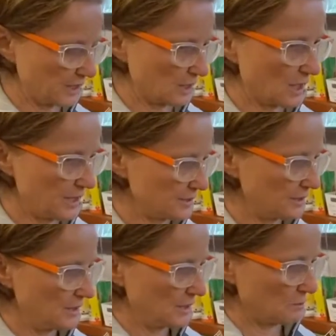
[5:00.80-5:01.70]
light,
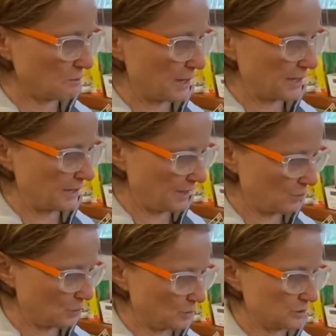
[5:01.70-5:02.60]
but it
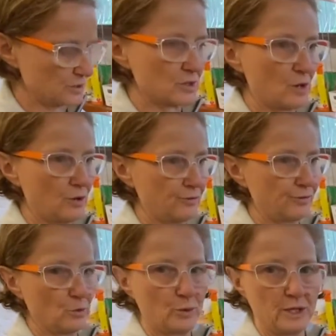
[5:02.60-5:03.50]
will dissolve
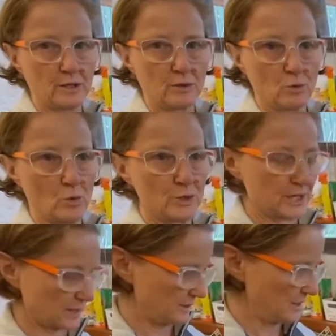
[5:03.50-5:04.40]
with
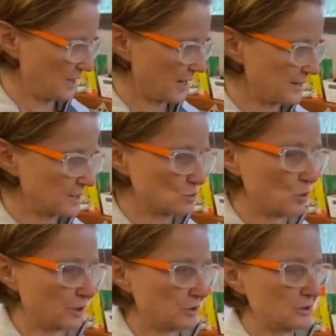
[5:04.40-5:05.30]
water, and
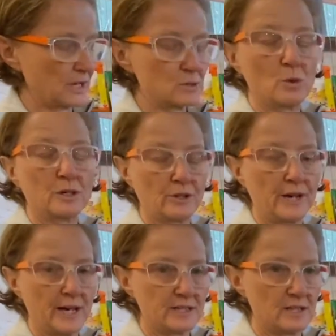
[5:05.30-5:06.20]
that's what
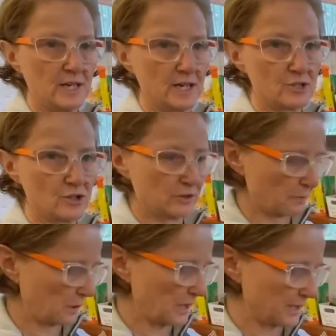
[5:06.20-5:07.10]
creates the etch on the
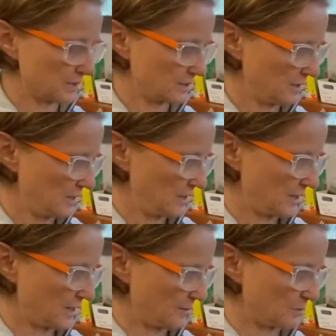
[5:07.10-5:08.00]
plate.
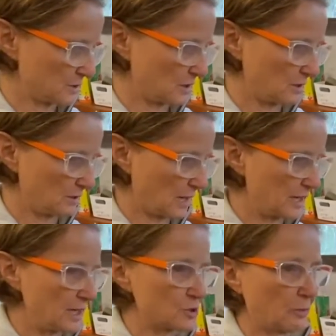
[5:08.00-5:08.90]
So an
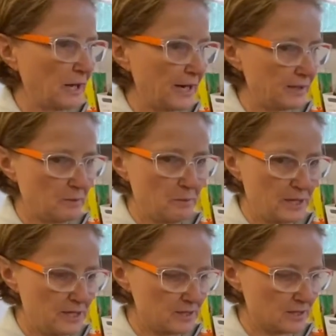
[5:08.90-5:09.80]
etch plate
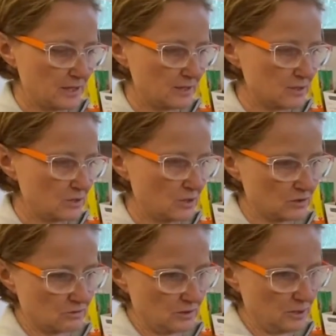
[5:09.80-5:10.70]
means that it's got
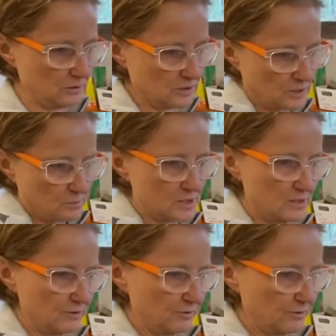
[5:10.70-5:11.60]
little dips
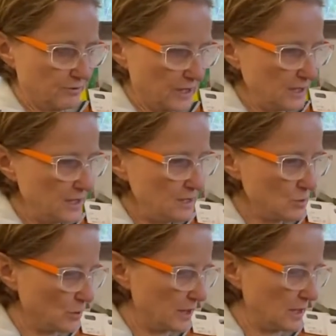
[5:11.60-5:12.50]
and valleys
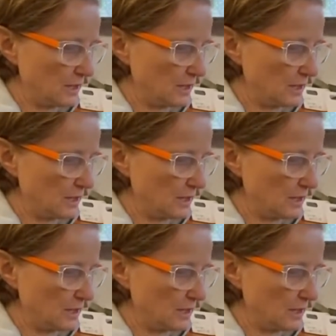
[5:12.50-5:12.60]
where the